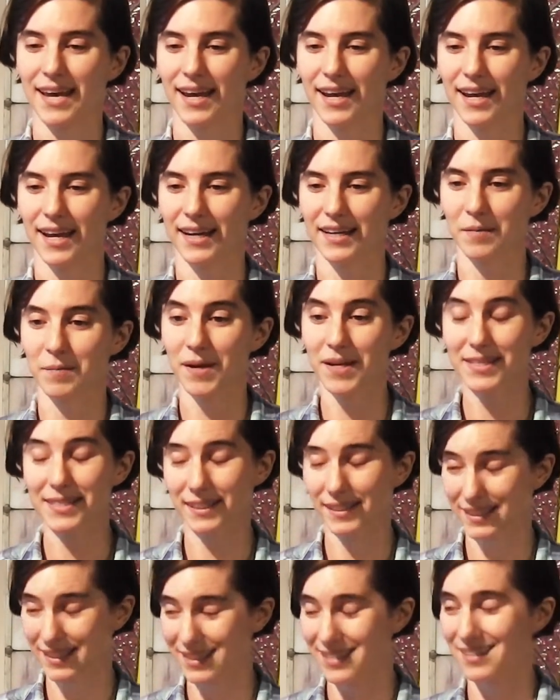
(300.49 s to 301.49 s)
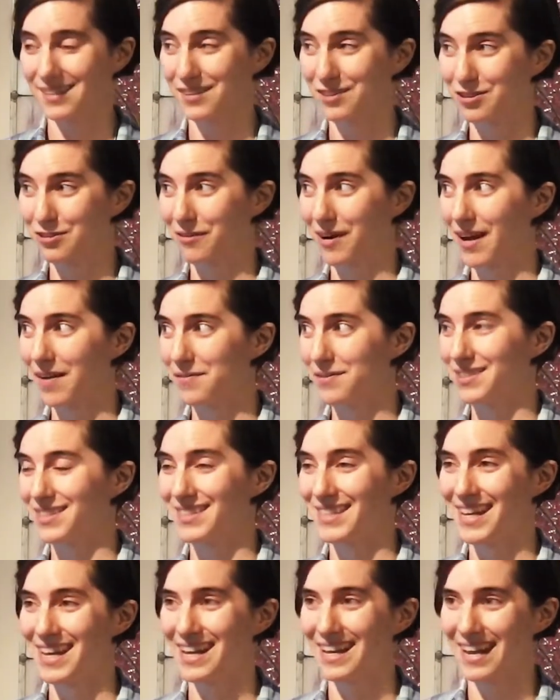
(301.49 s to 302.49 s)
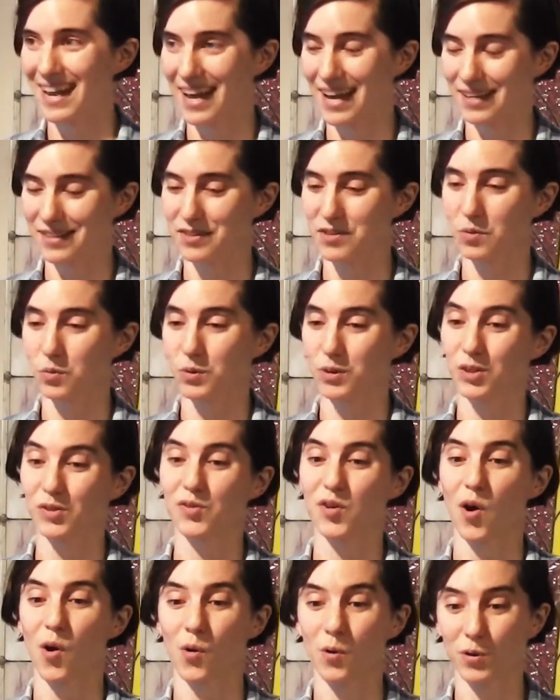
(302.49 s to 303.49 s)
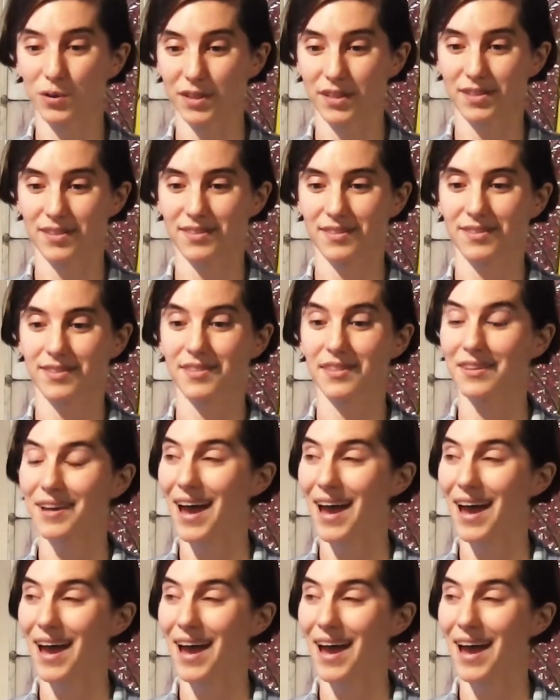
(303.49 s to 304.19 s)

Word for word: And amazingly, it still survives today as the world's oldest still